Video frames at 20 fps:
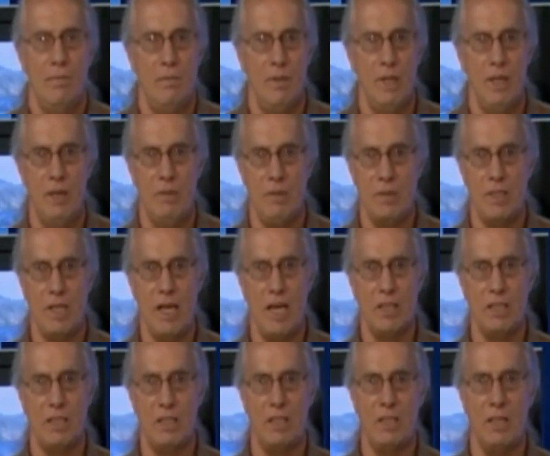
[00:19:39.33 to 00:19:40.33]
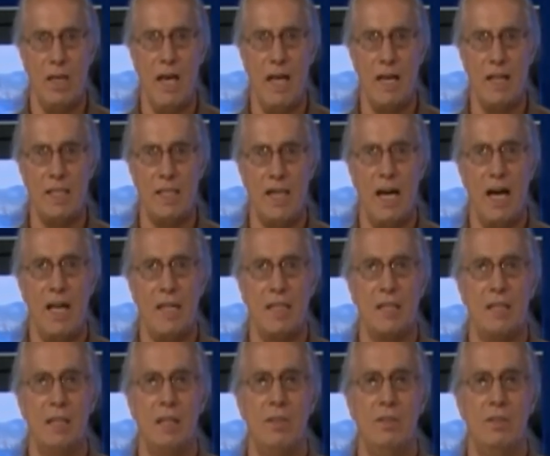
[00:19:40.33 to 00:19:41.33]
he was actually had his eyes
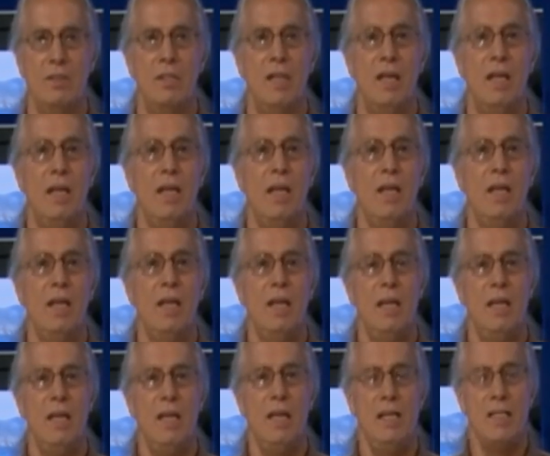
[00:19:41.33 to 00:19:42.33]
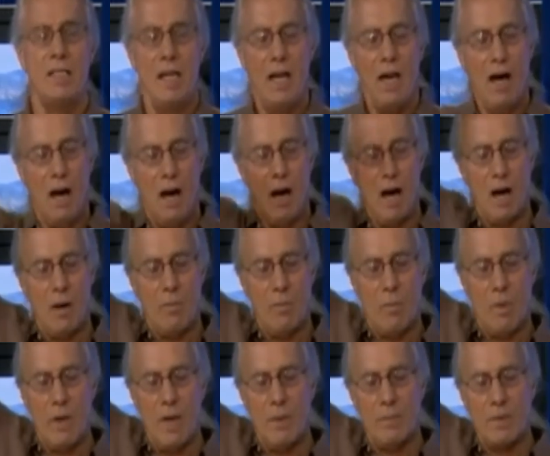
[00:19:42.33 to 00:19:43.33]
closed. His arm
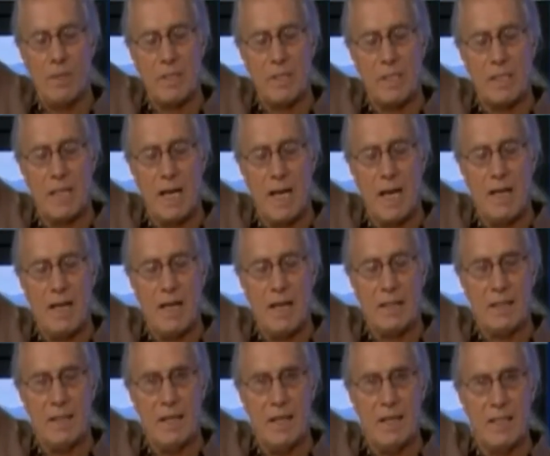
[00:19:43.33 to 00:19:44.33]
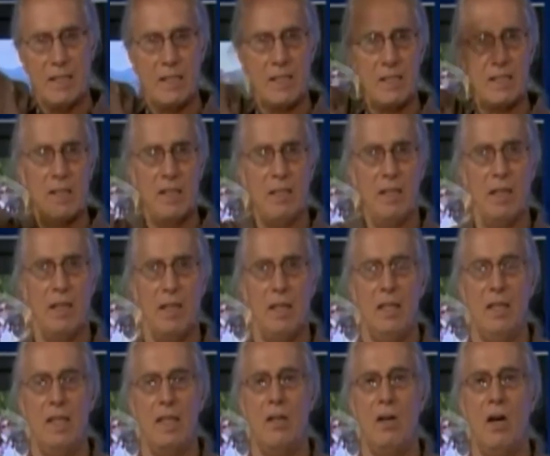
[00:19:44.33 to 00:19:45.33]
went up to the sky like this.
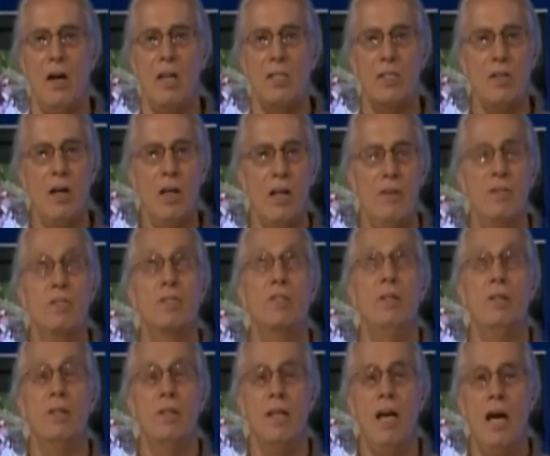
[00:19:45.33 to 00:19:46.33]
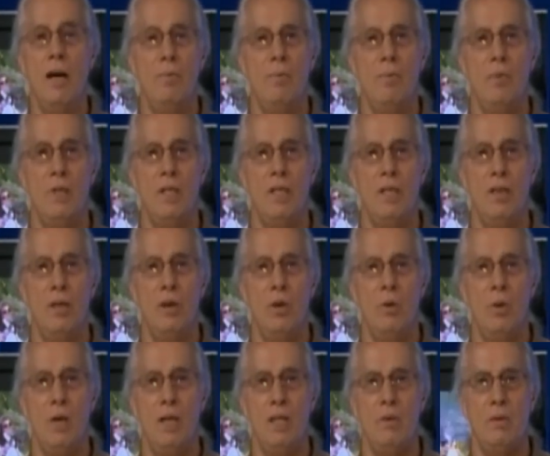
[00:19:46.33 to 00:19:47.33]
It caused all of us to look up. We didn't know
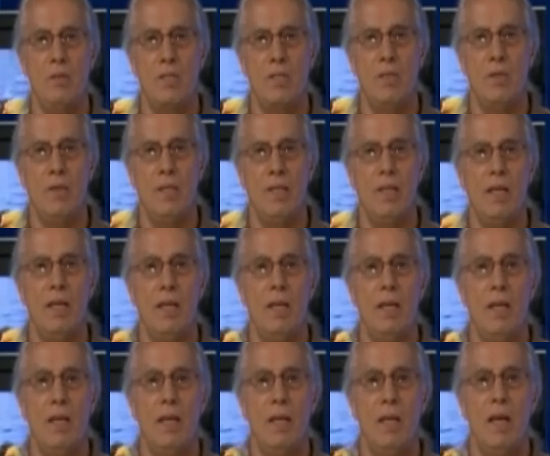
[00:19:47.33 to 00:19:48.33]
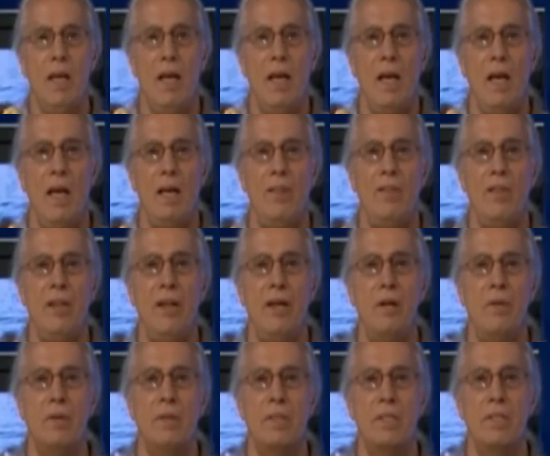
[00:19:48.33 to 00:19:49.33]
what he was doing. And
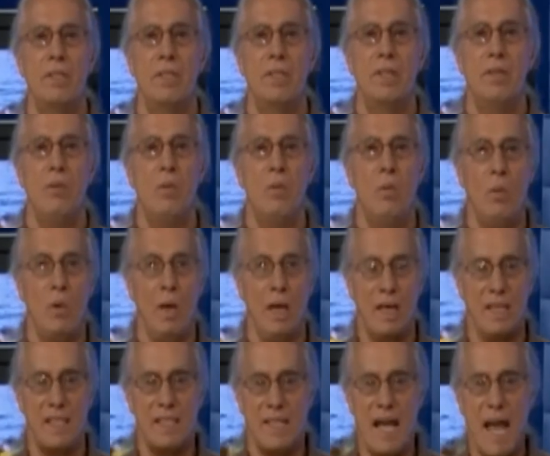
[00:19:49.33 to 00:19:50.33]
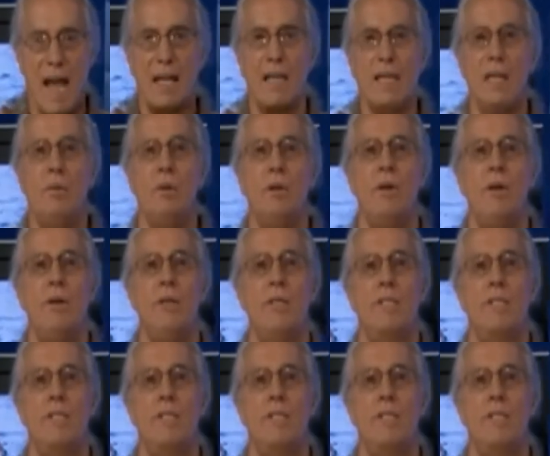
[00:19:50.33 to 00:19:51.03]
there was exactly where he